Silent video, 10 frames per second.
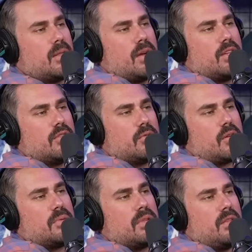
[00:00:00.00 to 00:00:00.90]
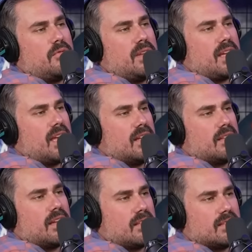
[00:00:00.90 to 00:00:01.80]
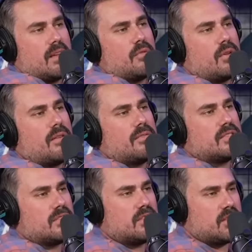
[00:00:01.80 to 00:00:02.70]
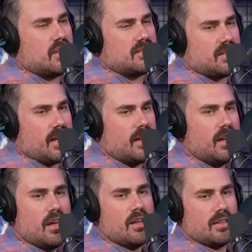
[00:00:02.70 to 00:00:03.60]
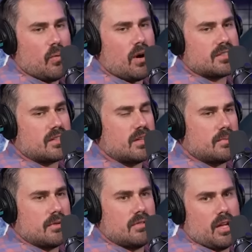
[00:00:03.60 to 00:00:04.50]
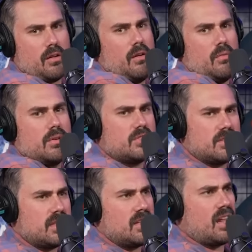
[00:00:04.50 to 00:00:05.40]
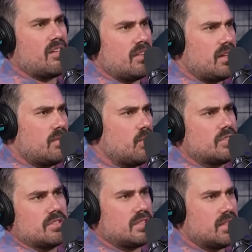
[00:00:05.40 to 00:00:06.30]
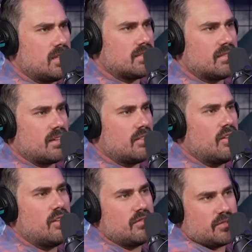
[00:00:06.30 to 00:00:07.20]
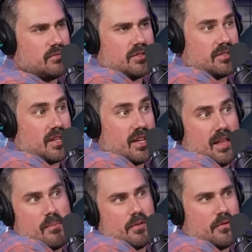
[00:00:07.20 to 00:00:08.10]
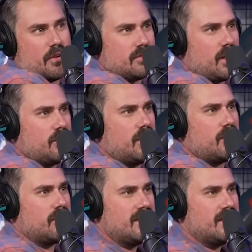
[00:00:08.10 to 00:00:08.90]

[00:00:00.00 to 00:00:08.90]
by the way. You're completely vindicated. Like, because everyone obviously said they watched the clip and they're like, oh, what'd you see, an alien? What'd you see this? It's like, no, she was just saying that mother real.